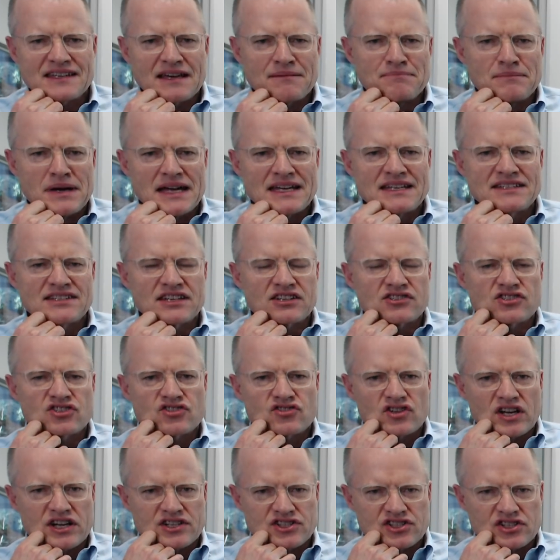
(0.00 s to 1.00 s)
amazing
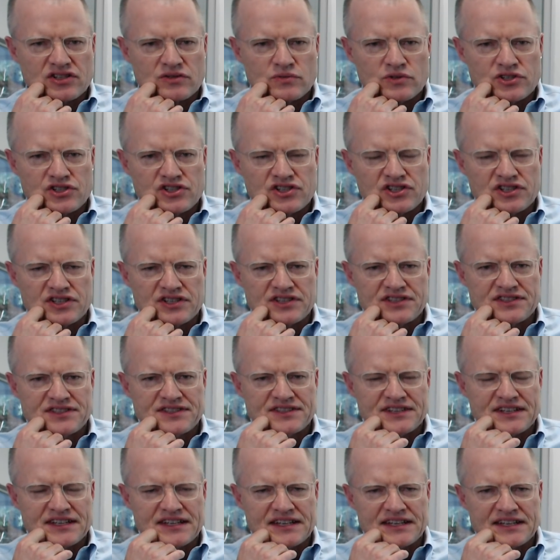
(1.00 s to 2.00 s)
structure, which
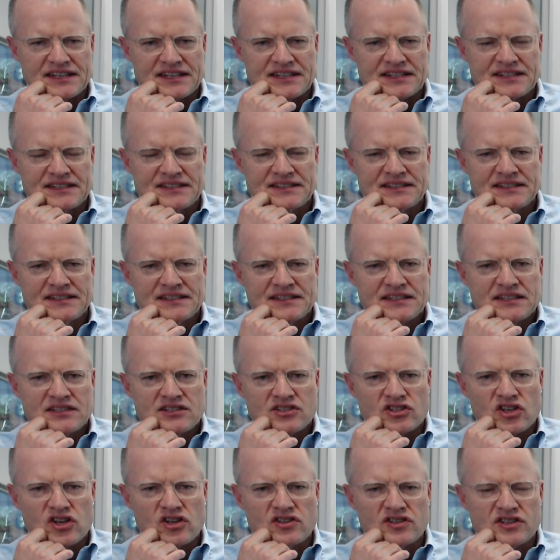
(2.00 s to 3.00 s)
is known
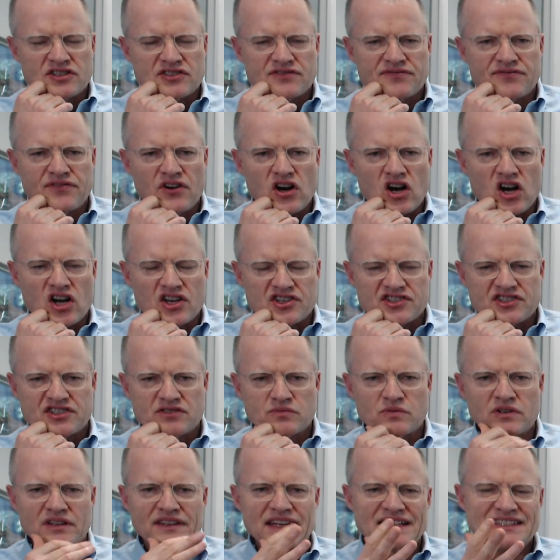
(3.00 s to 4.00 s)
as FAST,
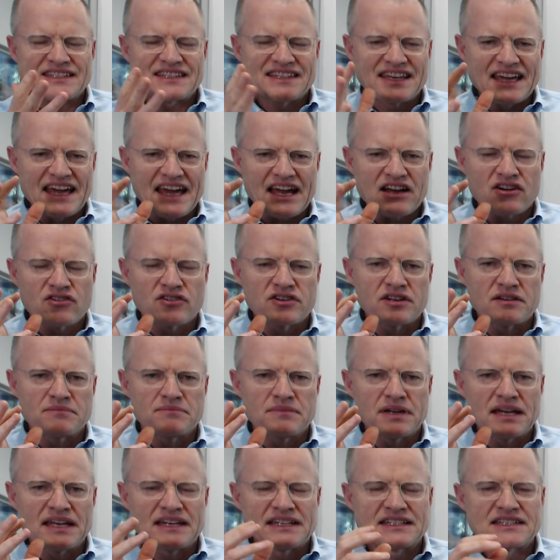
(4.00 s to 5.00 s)
well, that's the
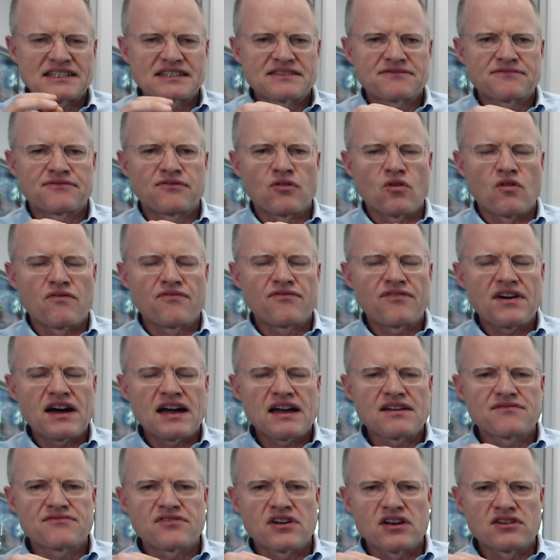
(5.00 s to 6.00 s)
acronym, and it's for
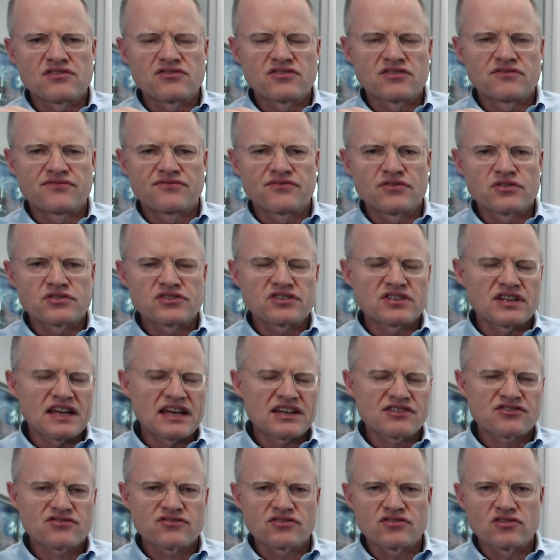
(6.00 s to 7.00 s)
500-foot
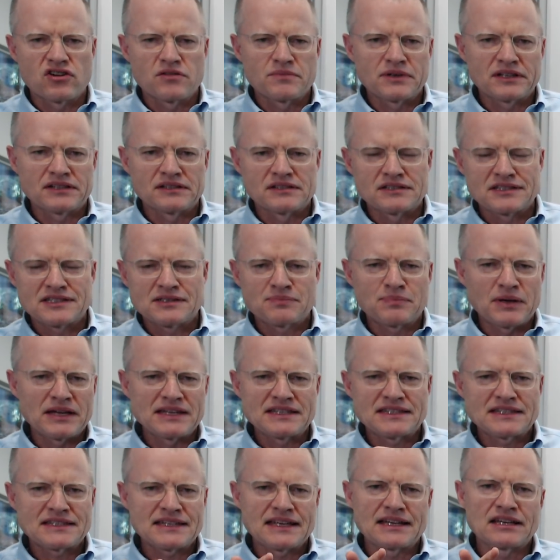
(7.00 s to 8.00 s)
astronomical
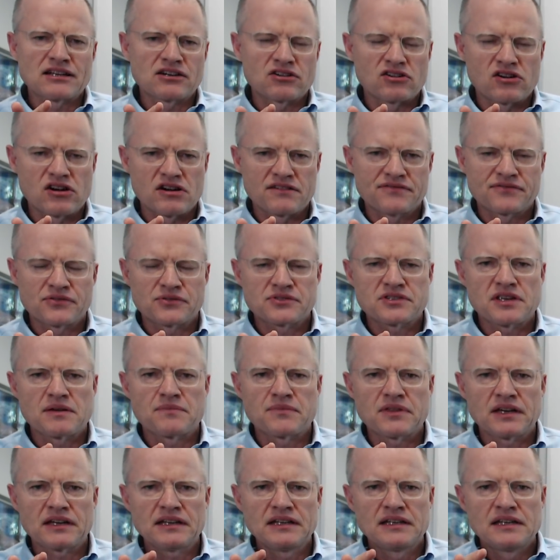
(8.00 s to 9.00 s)
space telegraph or
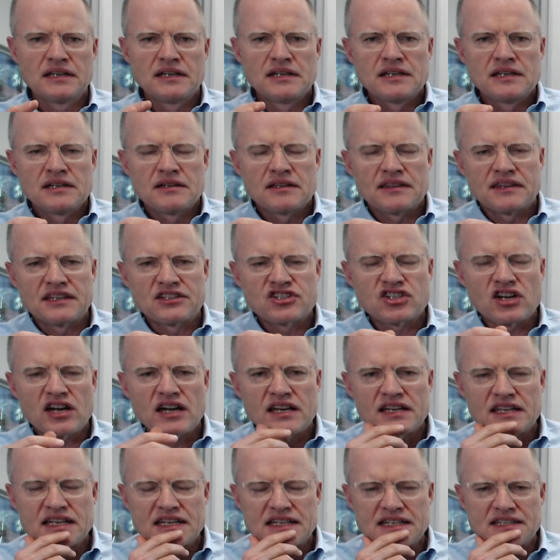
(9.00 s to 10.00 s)
something. The
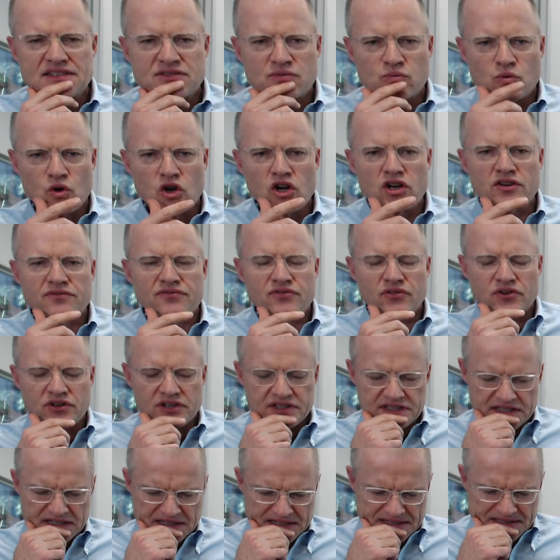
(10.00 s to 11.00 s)
Chinese word for
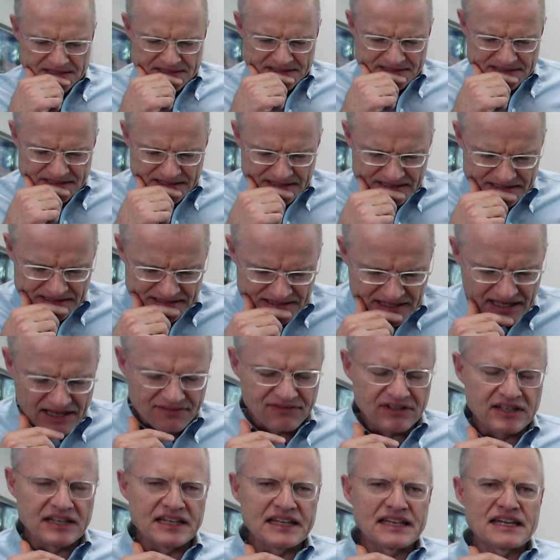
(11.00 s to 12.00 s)
it is
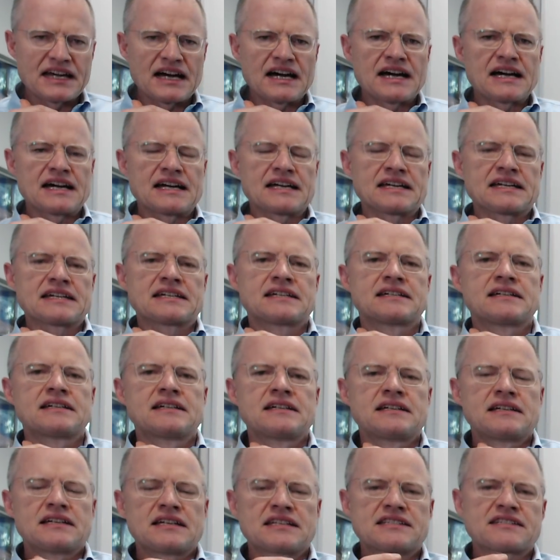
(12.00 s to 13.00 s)
heavenly eye.
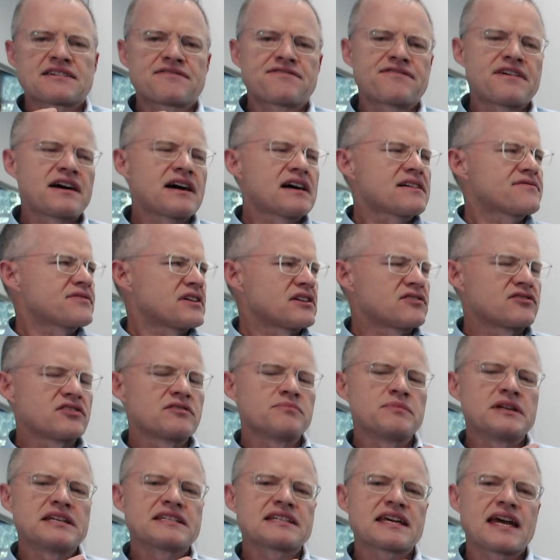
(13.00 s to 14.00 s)
It's a
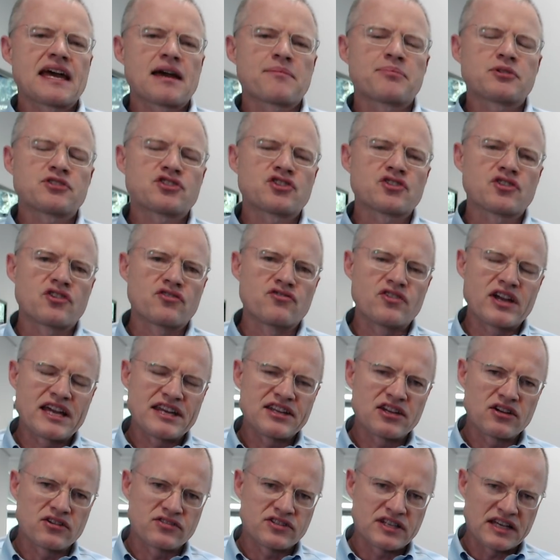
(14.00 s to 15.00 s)
500-meter aperture
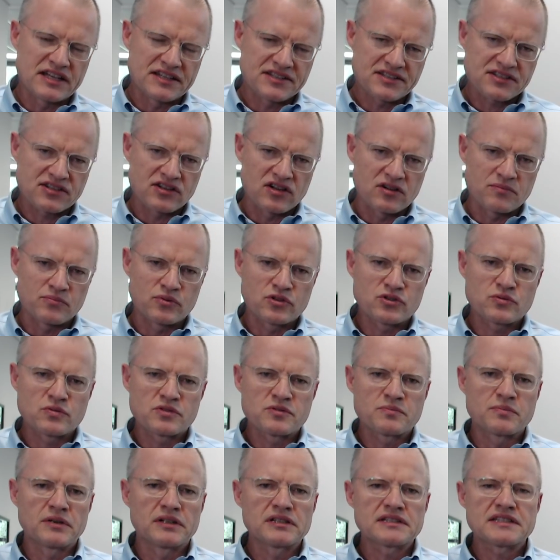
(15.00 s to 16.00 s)
radio telescope, which
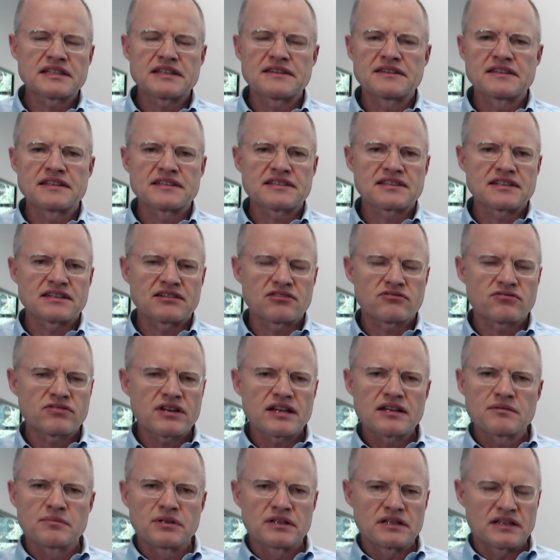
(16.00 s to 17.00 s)
was built in this
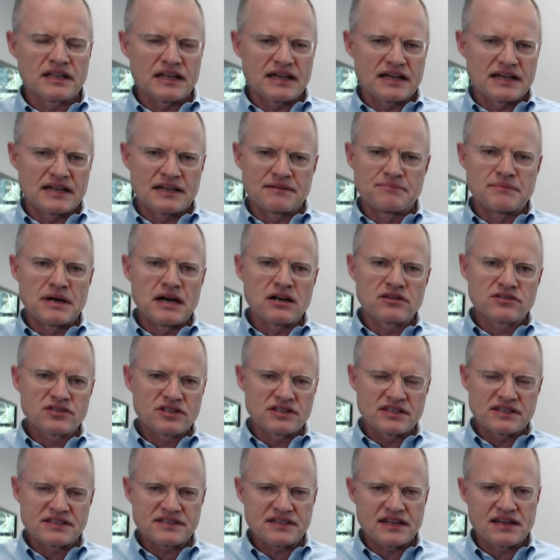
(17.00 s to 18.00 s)
incredible
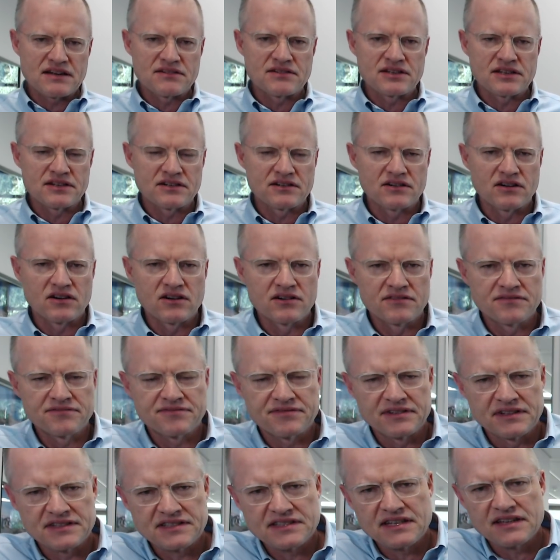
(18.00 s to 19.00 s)
mountainous area of
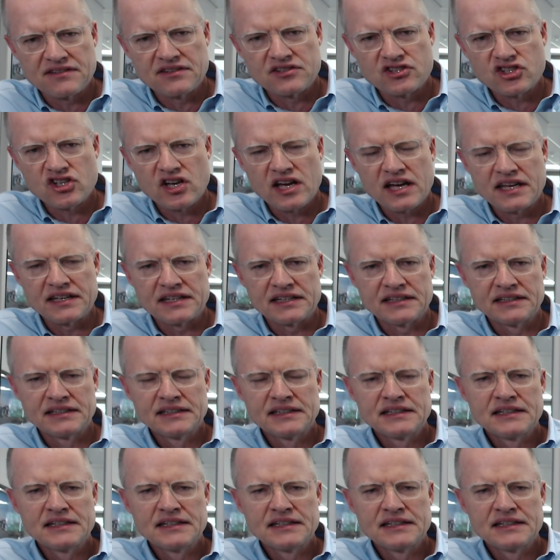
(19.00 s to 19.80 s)
southern China.